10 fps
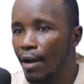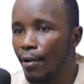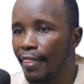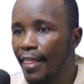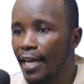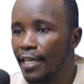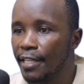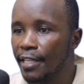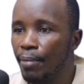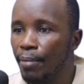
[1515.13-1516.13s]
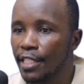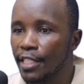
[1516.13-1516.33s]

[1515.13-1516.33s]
our third simplex